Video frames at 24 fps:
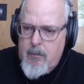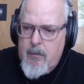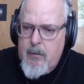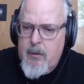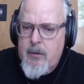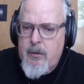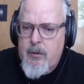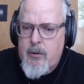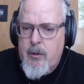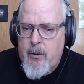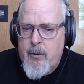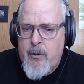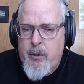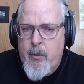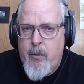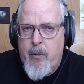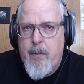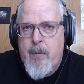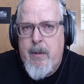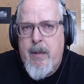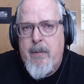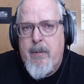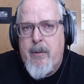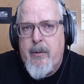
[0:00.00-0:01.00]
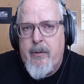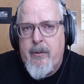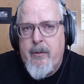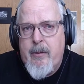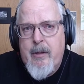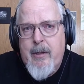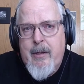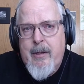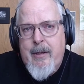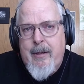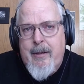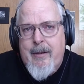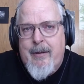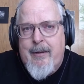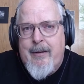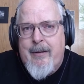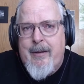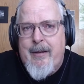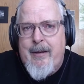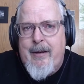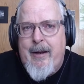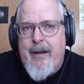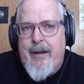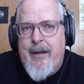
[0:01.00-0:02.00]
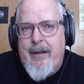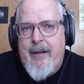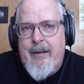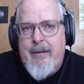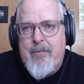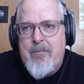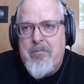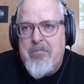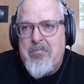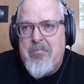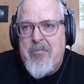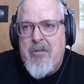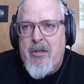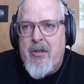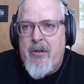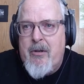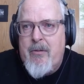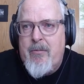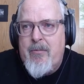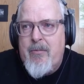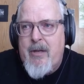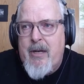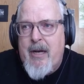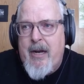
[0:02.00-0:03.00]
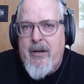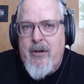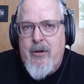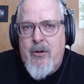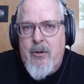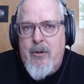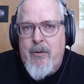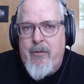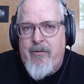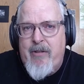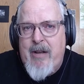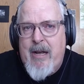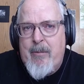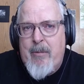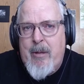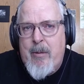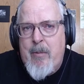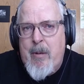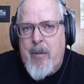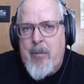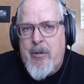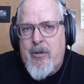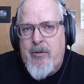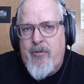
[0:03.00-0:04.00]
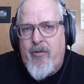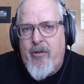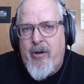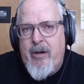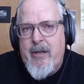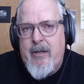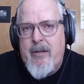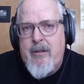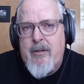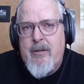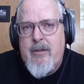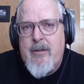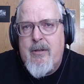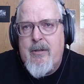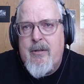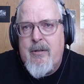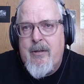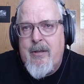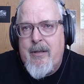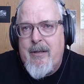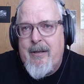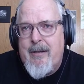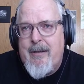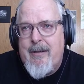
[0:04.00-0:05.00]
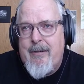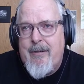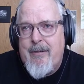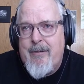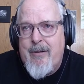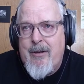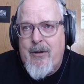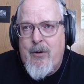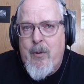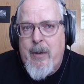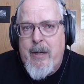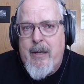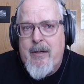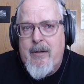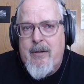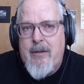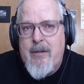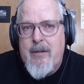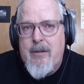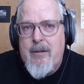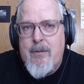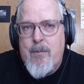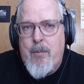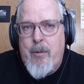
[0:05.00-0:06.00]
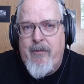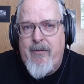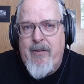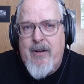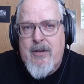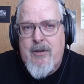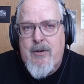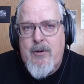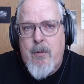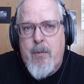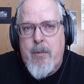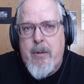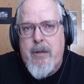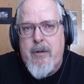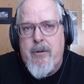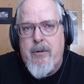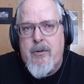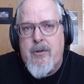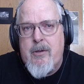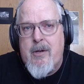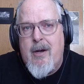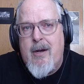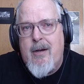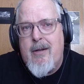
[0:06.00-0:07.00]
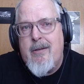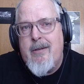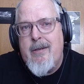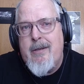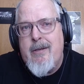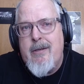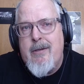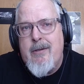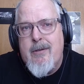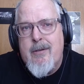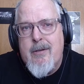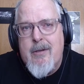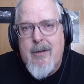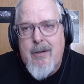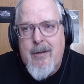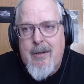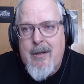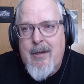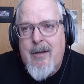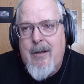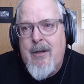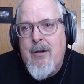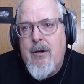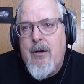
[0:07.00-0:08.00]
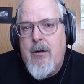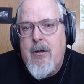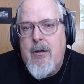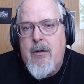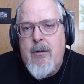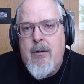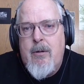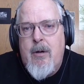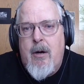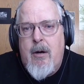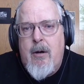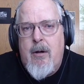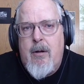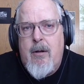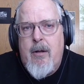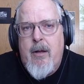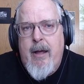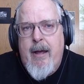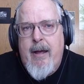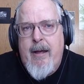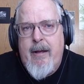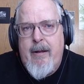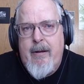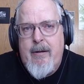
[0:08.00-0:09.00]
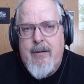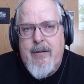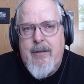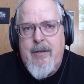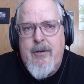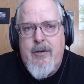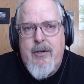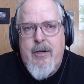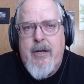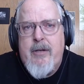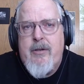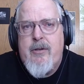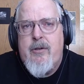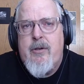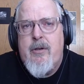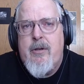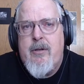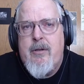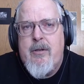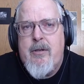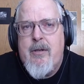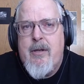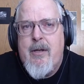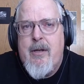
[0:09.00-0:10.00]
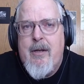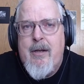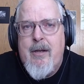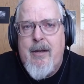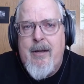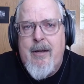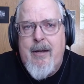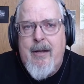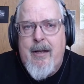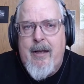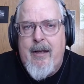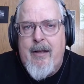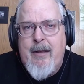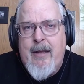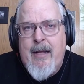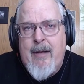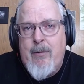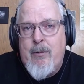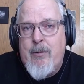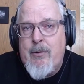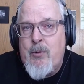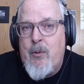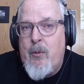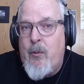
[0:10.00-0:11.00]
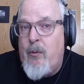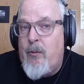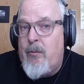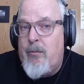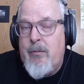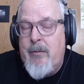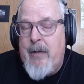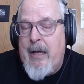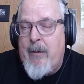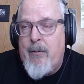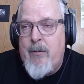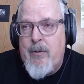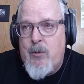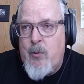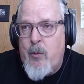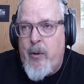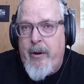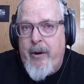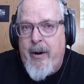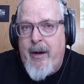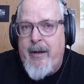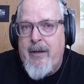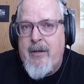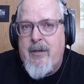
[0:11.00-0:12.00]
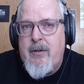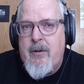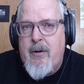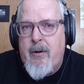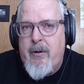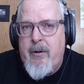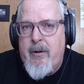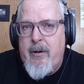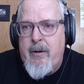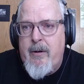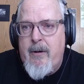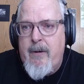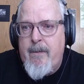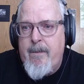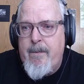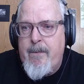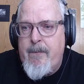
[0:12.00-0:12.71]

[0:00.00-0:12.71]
So there were people that I knew, family members, friends, acquaintances, professional peers, colleagues, who all had suggestions, and that was where I started.